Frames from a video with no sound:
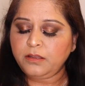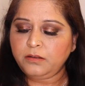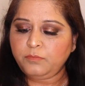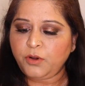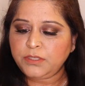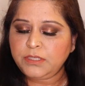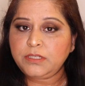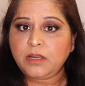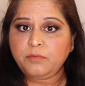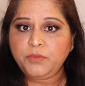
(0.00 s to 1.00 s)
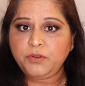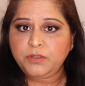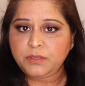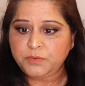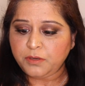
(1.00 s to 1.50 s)
Boxy charm beauty
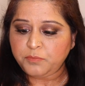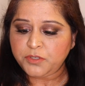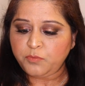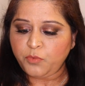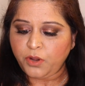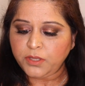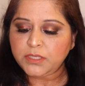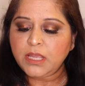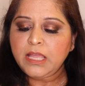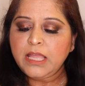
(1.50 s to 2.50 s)
subscription box.